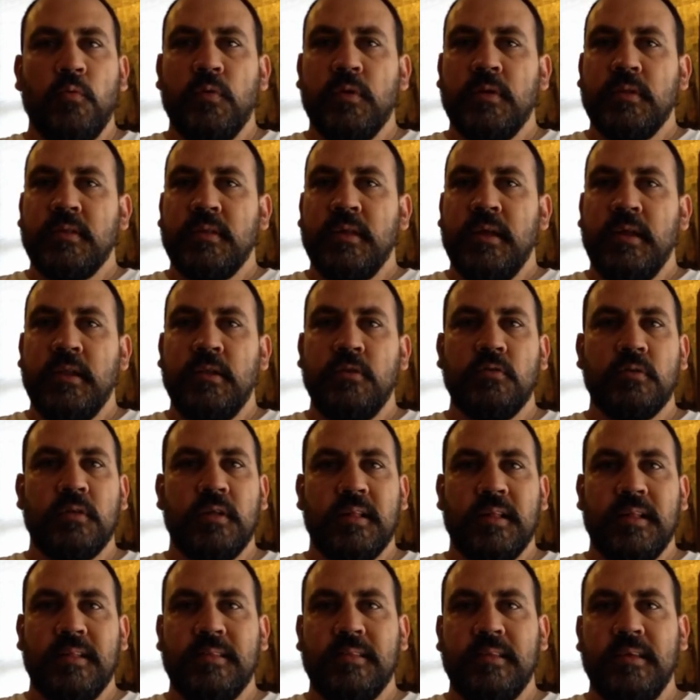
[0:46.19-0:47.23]
will tell you
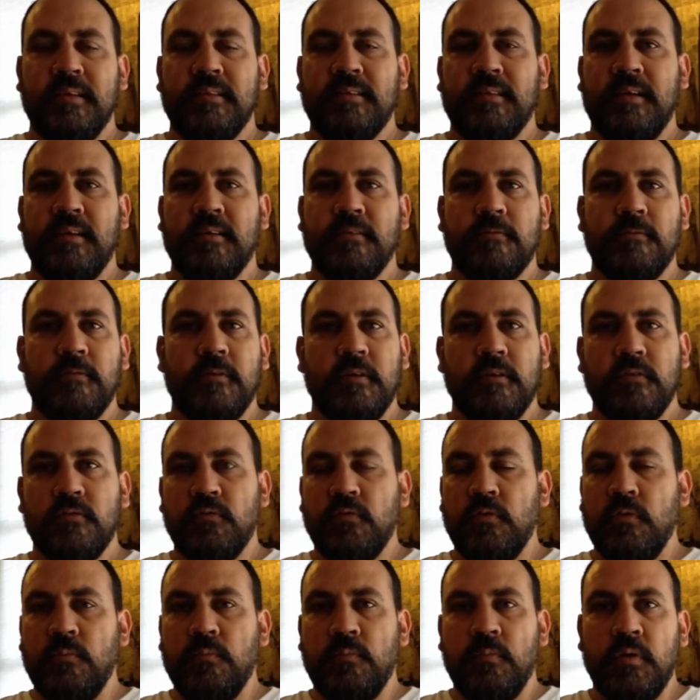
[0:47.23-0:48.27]
that antiques are things
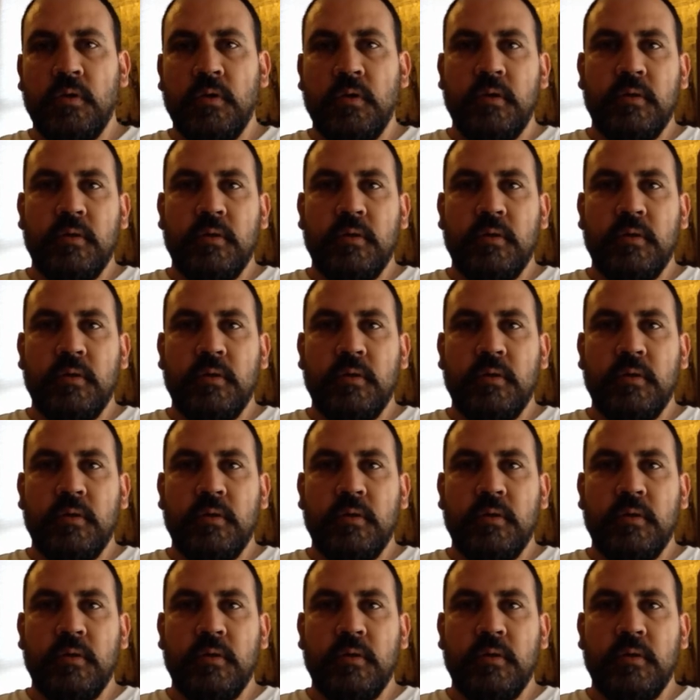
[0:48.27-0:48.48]
from